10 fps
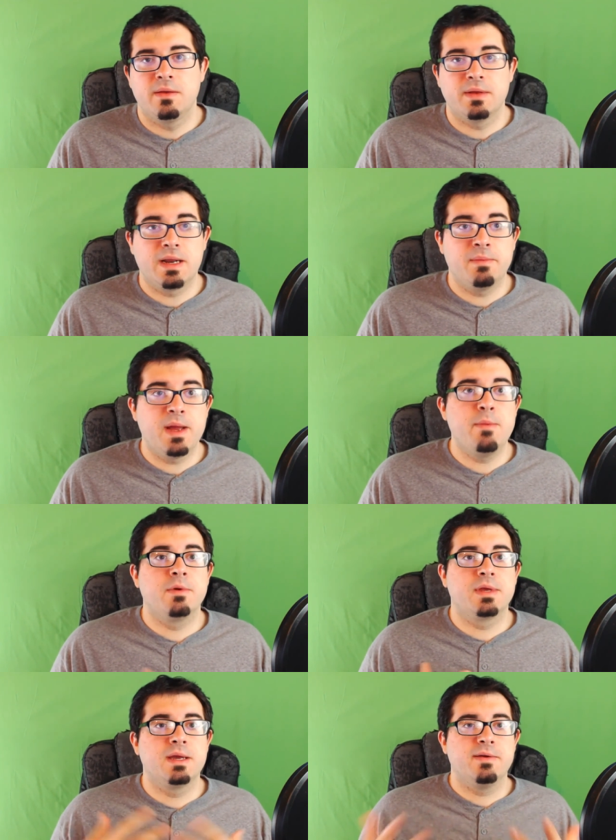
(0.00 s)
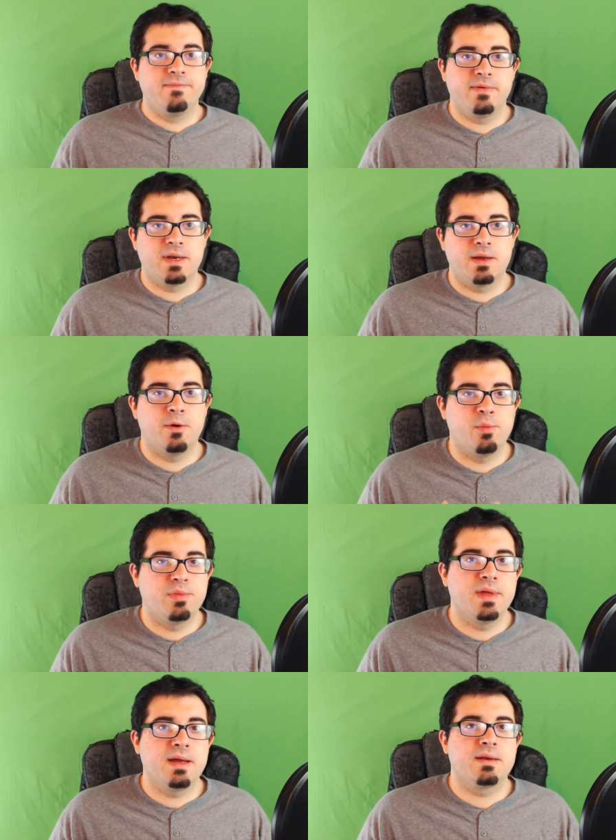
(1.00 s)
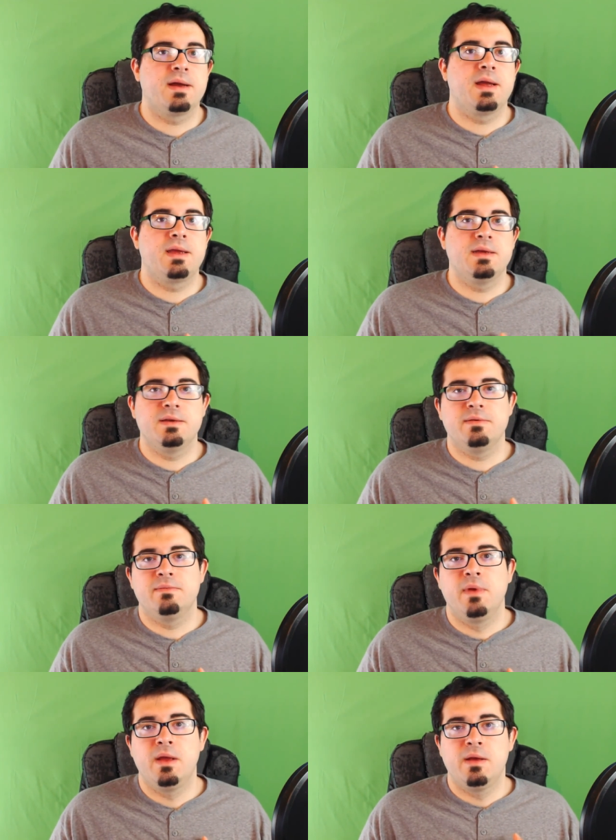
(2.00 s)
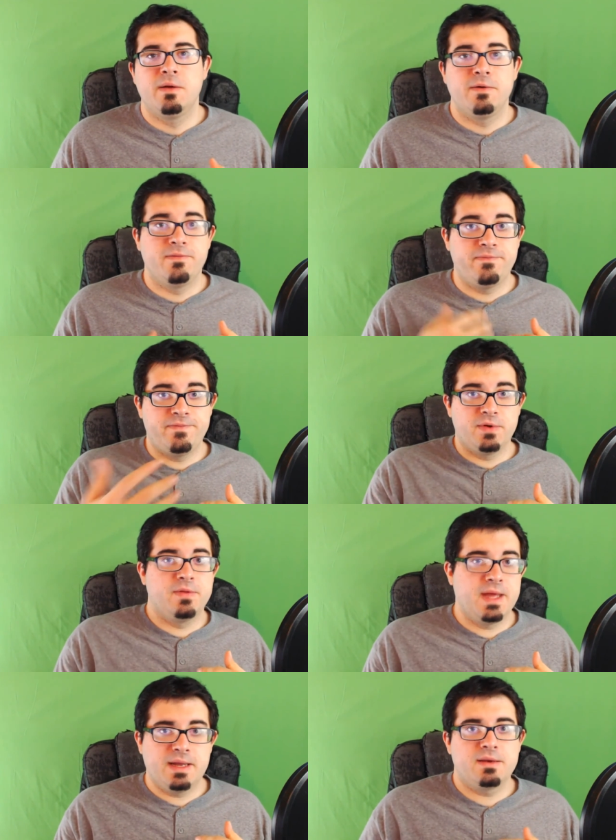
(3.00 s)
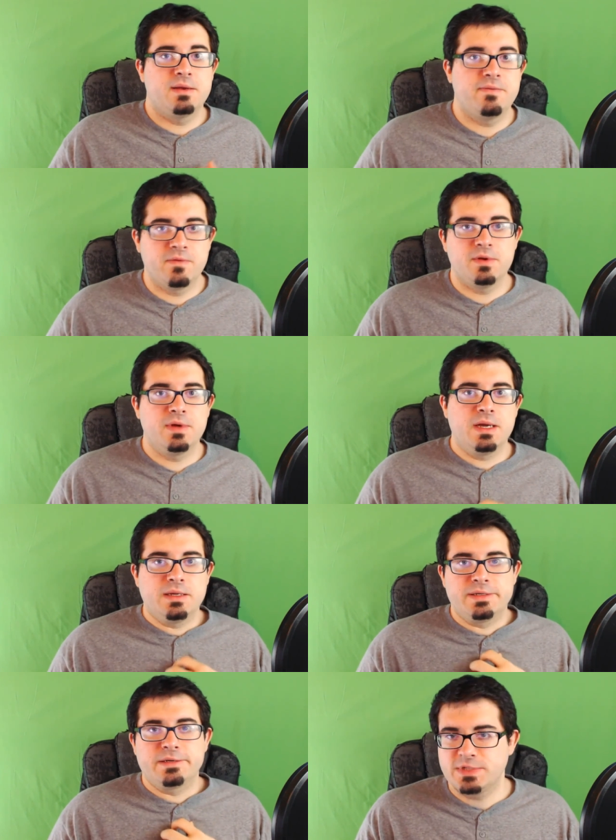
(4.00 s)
that I'm able to give, and I hope that I can fill that for you guys.